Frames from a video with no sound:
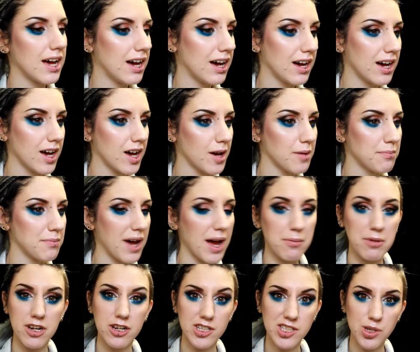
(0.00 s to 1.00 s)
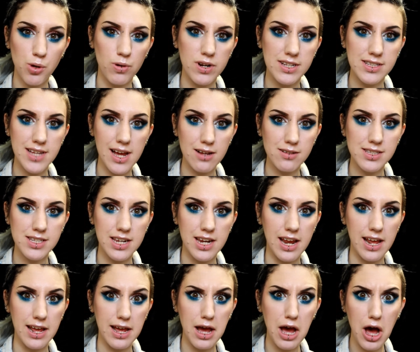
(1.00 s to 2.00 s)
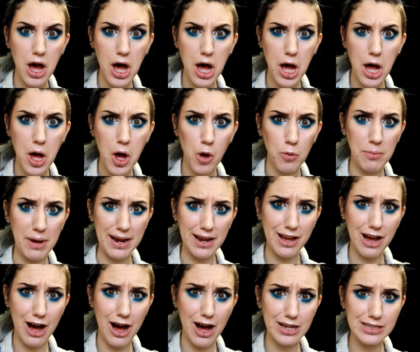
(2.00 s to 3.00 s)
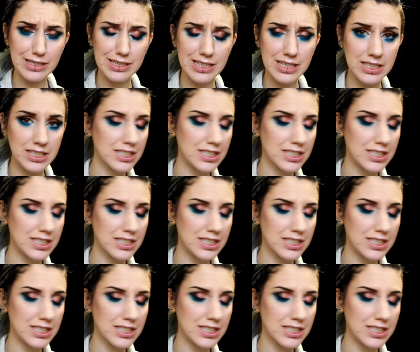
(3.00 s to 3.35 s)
I'm gonna tone it down today. Oh my god.